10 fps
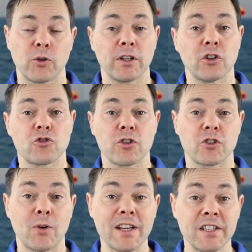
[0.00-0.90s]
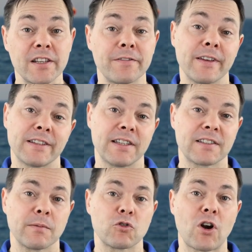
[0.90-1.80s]
During the transgressive
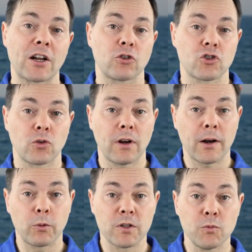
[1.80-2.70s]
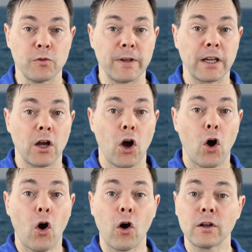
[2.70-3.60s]
system tract, the shoreline was moving
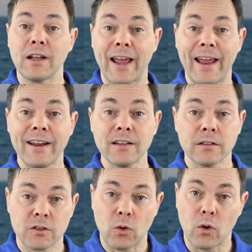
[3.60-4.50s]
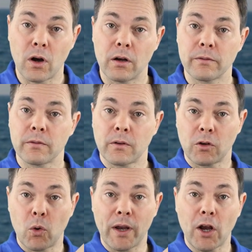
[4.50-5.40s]
on land, so
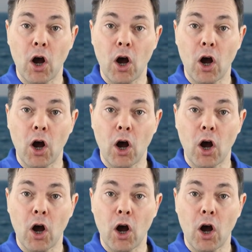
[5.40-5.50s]
going